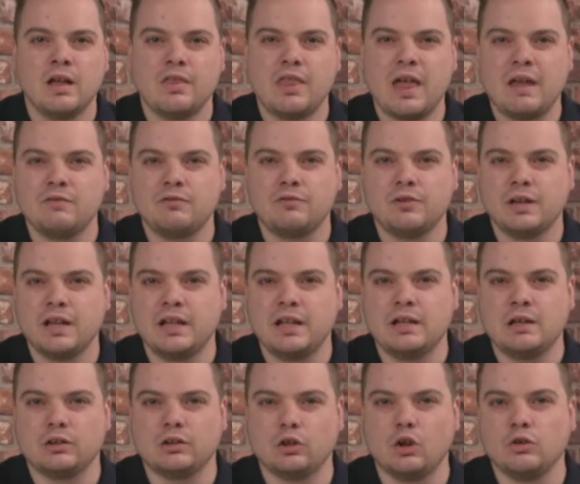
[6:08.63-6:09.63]
then for
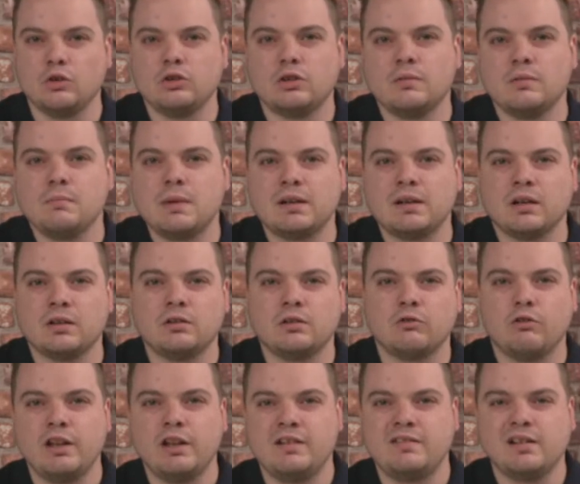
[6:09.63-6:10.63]
the London
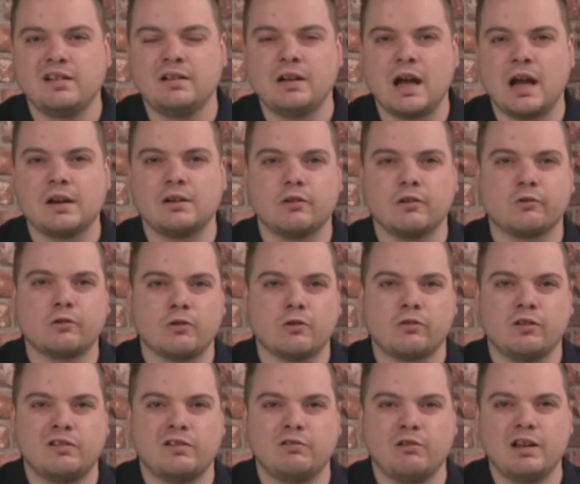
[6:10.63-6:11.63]
Midland region and the
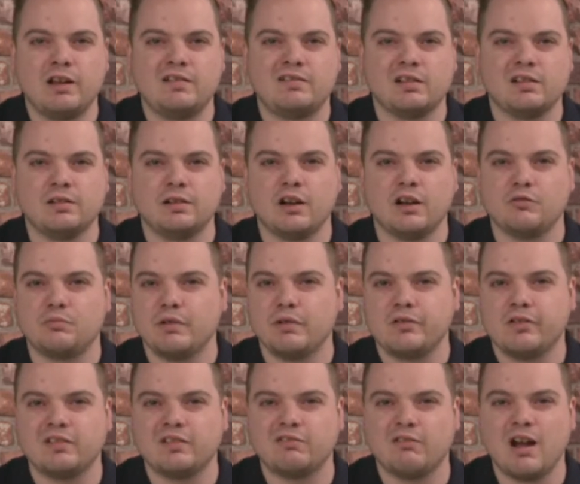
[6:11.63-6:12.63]
Scottish region of
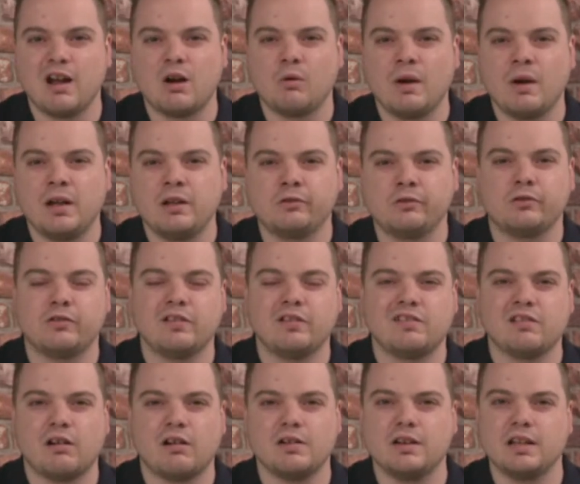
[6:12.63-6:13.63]
British Railways to
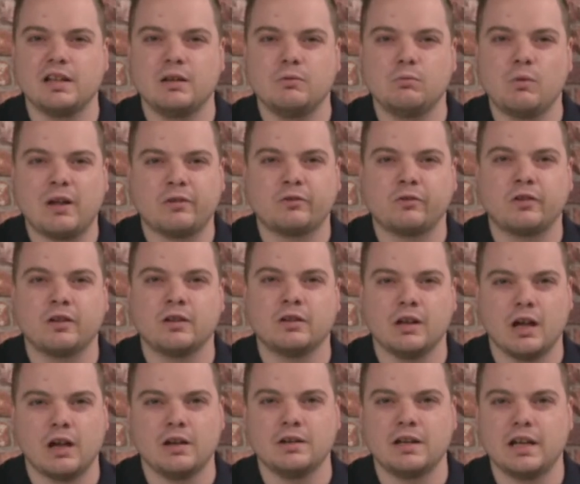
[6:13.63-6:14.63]
join the
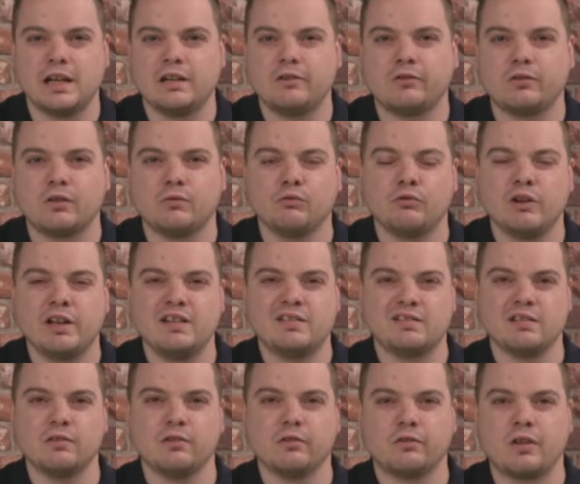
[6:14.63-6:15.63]
Western and Eastern
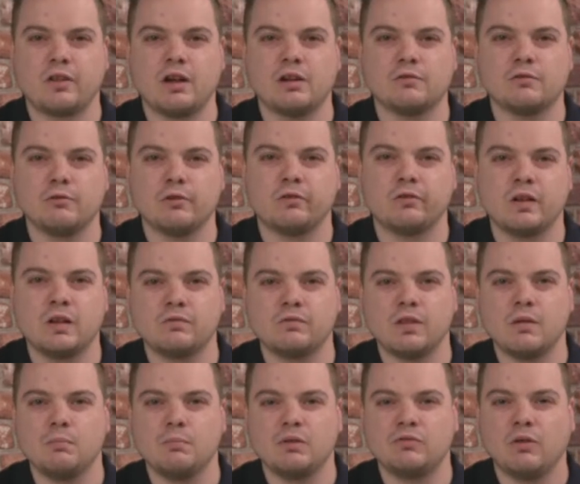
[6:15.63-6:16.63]
regions that had received
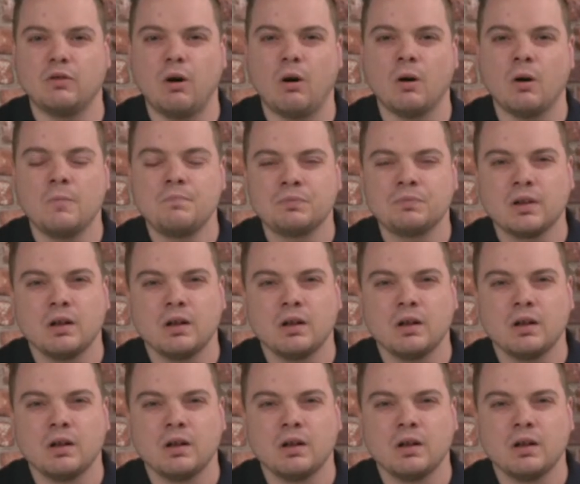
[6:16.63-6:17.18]
them before.